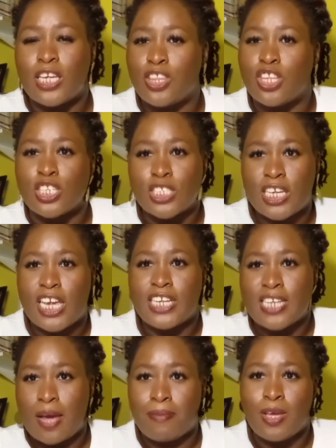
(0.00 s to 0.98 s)
in this
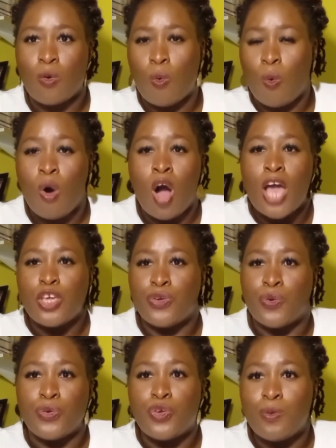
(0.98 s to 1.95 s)
kidnapping or,
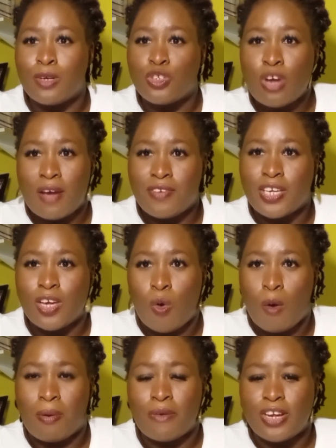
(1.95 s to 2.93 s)
you know, human
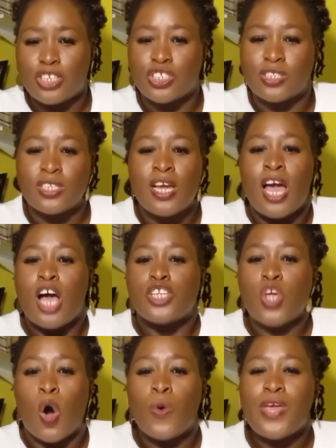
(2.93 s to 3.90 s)
trafficking operation.
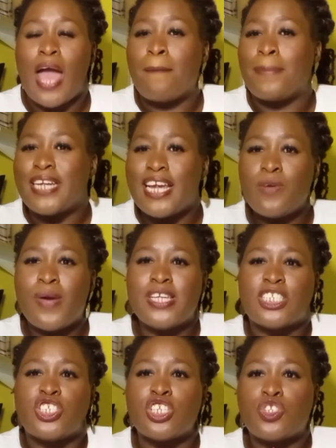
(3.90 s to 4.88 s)
So yeah, but
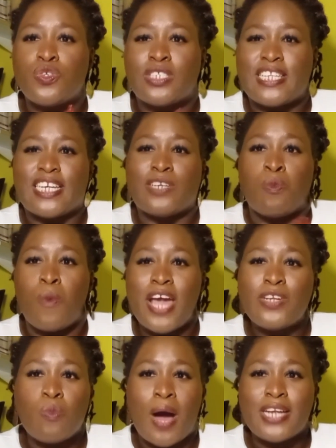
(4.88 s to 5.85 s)
anyways, just to say that
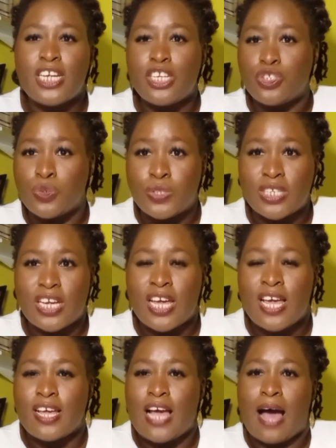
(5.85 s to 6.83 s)
when one is
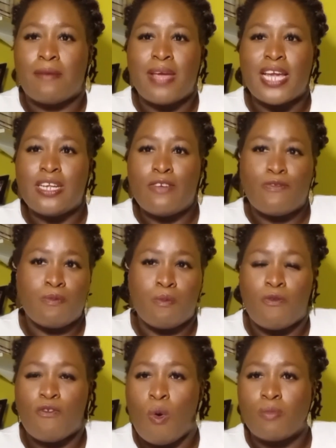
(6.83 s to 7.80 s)
using any
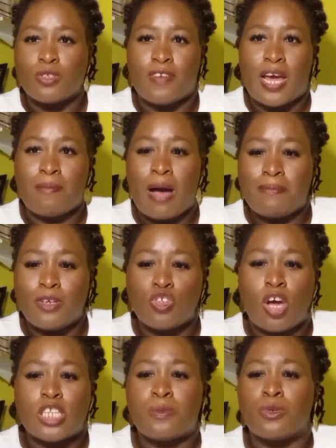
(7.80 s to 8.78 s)
forms of like
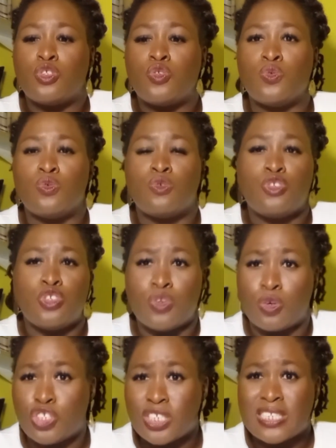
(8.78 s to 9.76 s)
public transport, to,
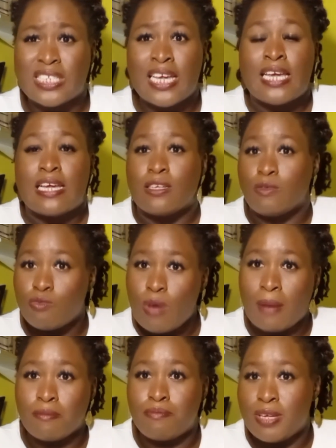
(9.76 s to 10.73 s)
you know, just
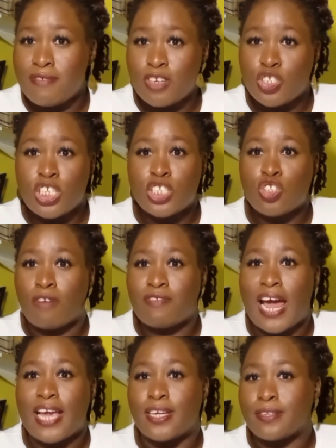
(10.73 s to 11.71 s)
be vigilant
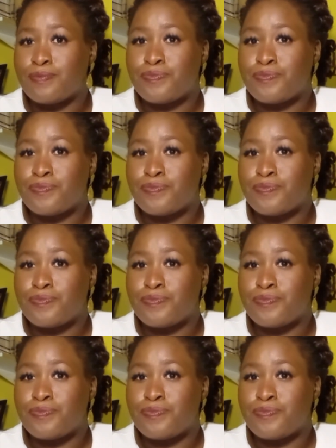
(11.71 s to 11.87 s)
of like